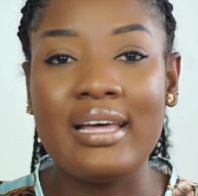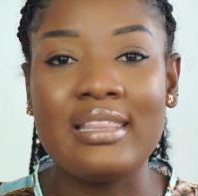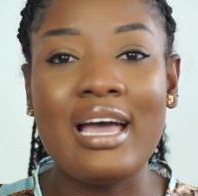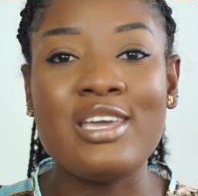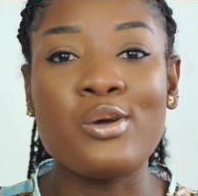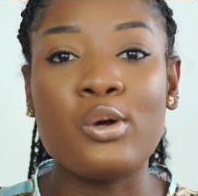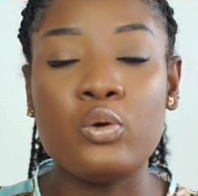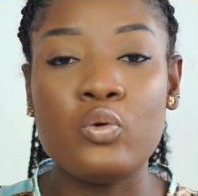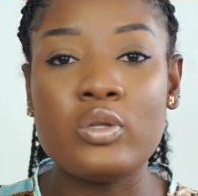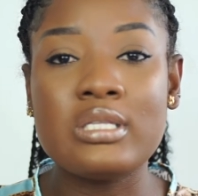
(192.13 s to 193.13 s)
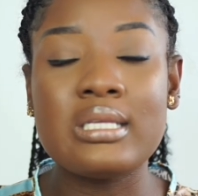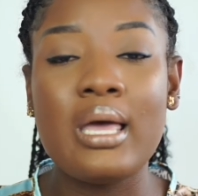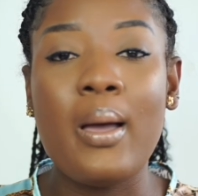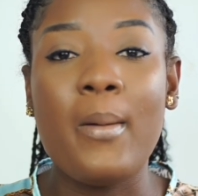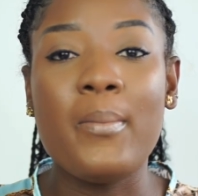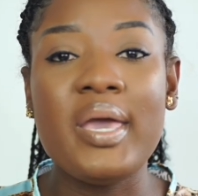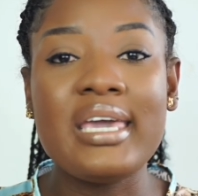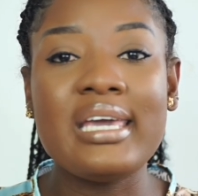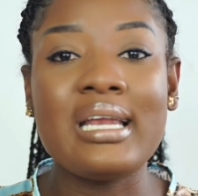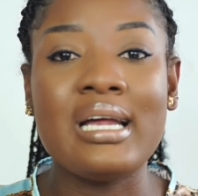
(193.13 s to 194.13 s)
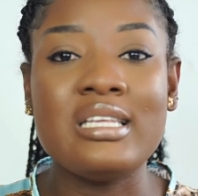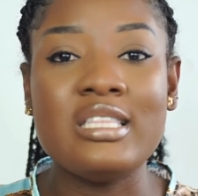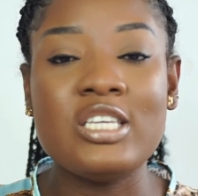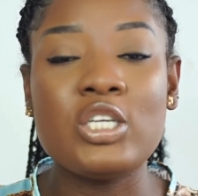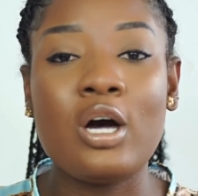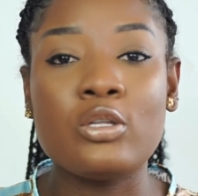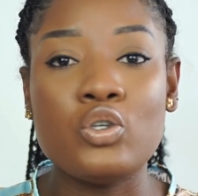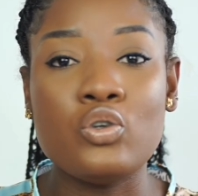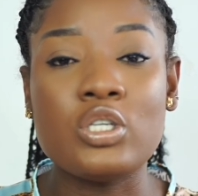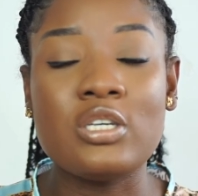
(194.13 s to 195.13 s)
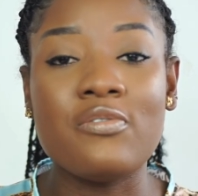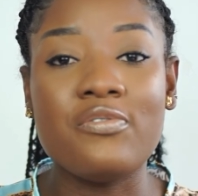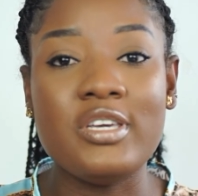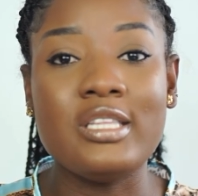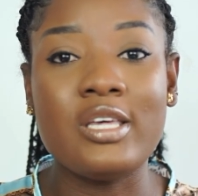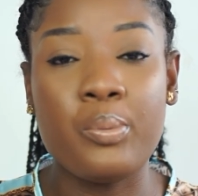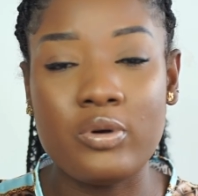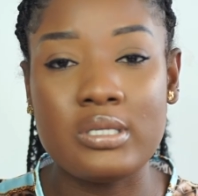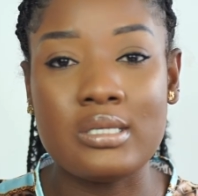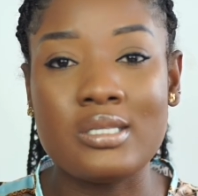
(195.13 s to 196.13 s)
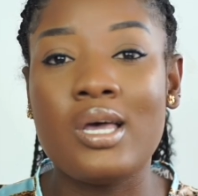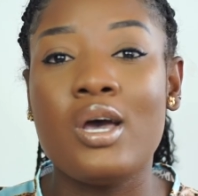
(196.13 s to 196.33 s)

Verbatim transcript: That includes making an initial tuition fee deposit